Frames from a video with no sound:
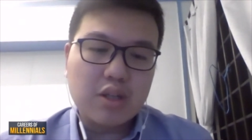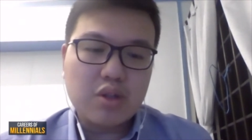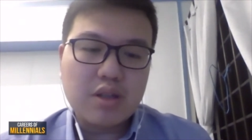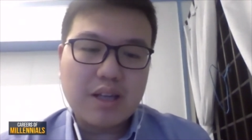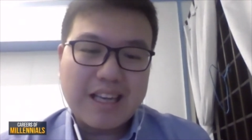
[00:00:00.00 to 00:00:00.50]

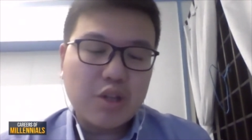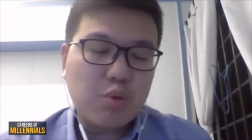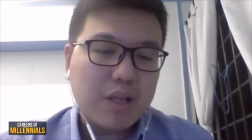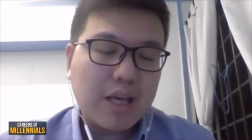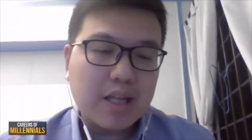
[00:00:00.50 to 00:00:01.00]
late
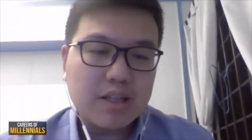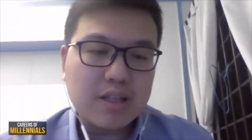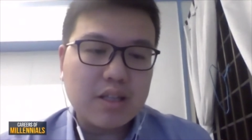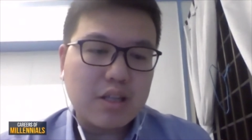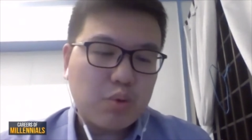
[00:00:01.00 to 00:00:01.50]
2018
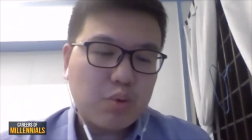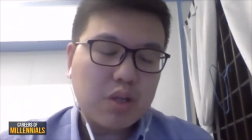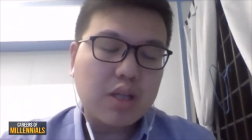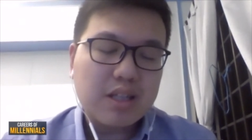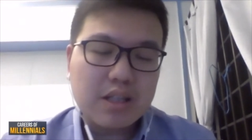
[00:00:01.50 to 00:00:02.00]
and
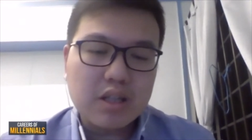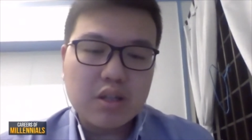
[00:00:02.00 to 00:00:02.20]
2019,